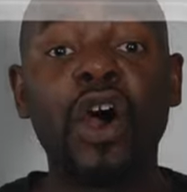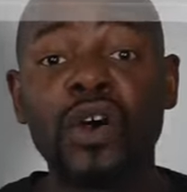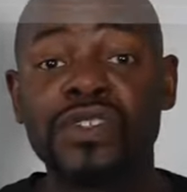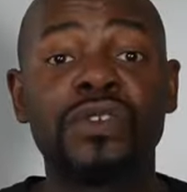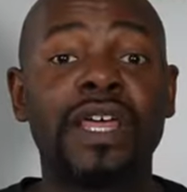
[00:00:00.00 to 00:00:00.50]

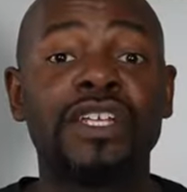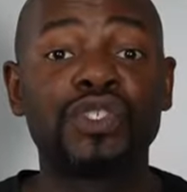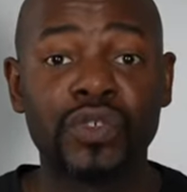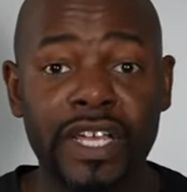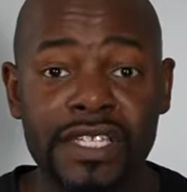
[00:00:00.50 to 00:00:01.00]
also that
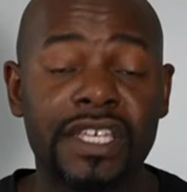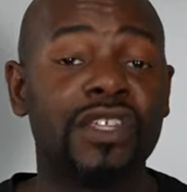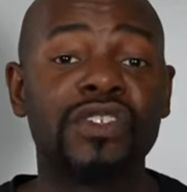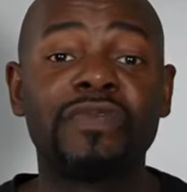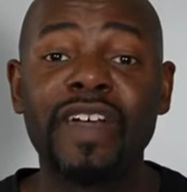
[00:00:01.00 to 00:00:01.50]
transient,
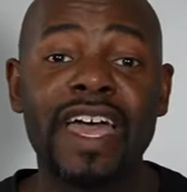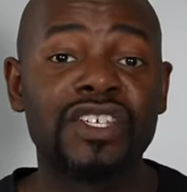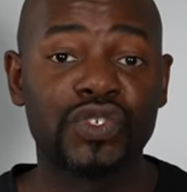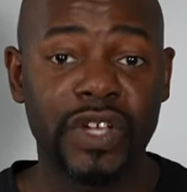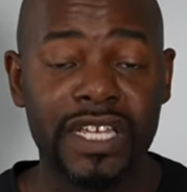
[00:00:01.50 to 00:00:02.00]
those
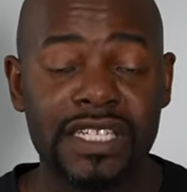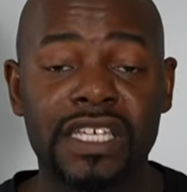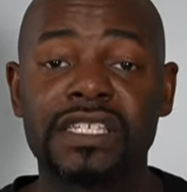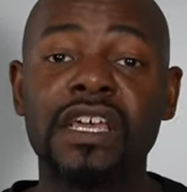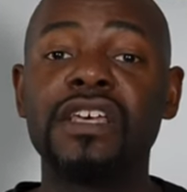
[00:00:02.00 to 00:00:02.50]
fast
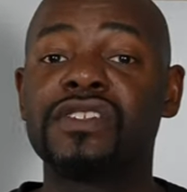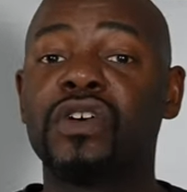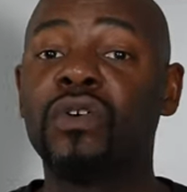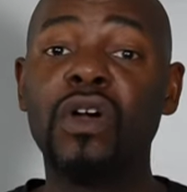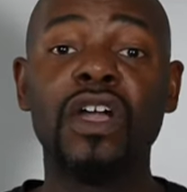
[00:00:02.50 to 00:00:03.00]
transients.
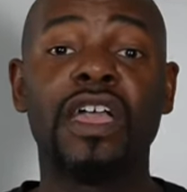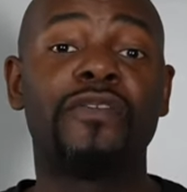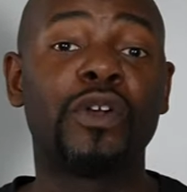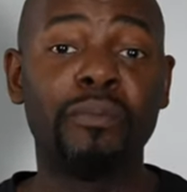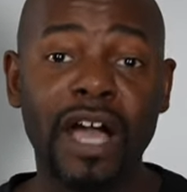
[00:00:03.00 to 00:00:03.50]
So
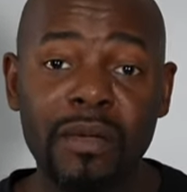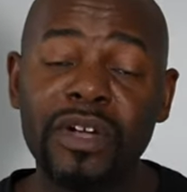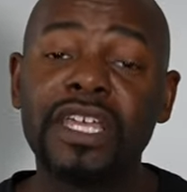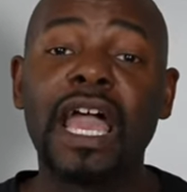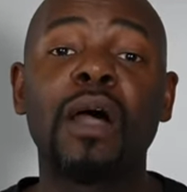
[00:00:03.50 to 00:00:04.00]
for my
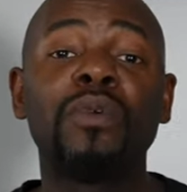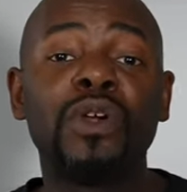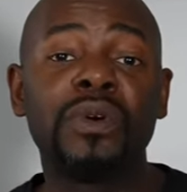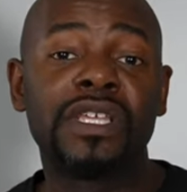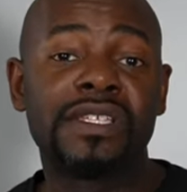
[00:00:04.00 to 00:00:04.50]
money, I would
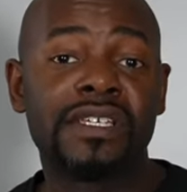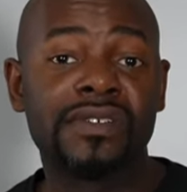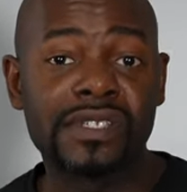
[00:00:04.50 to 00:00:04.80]
go with a sealed